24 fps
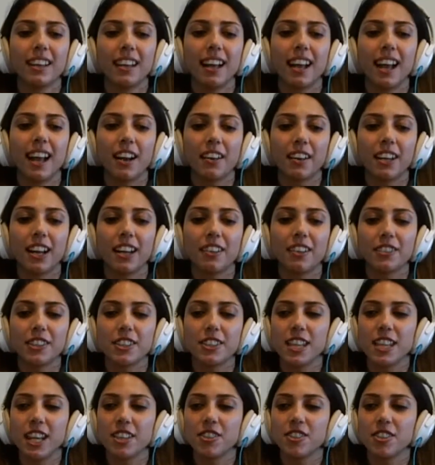our
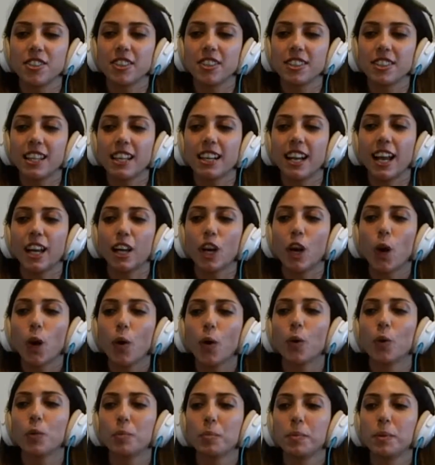conversations, and I
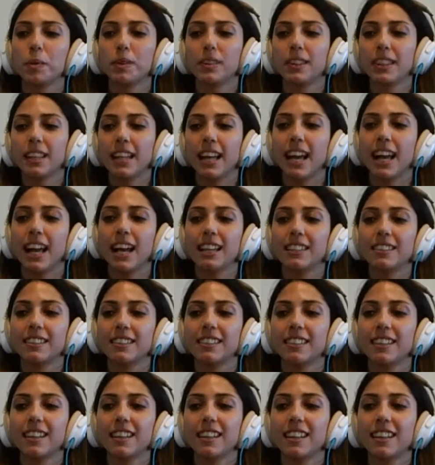hope that
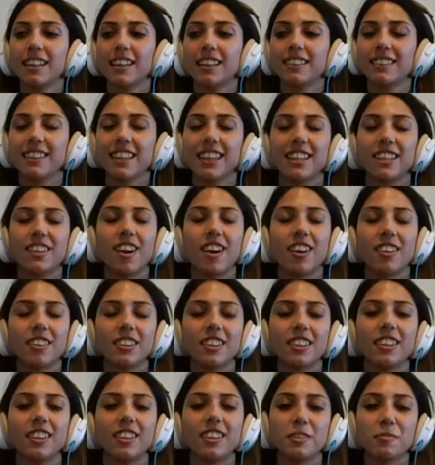the
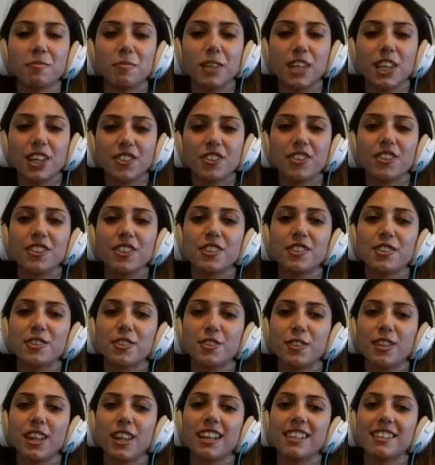younger PhD
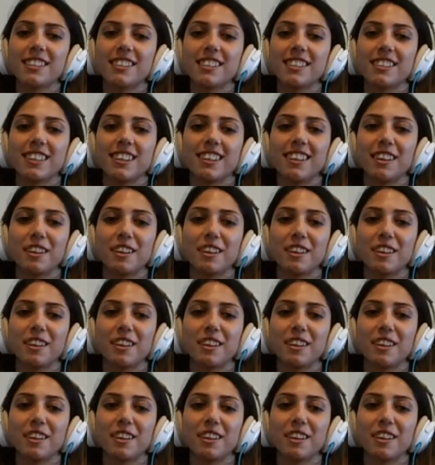students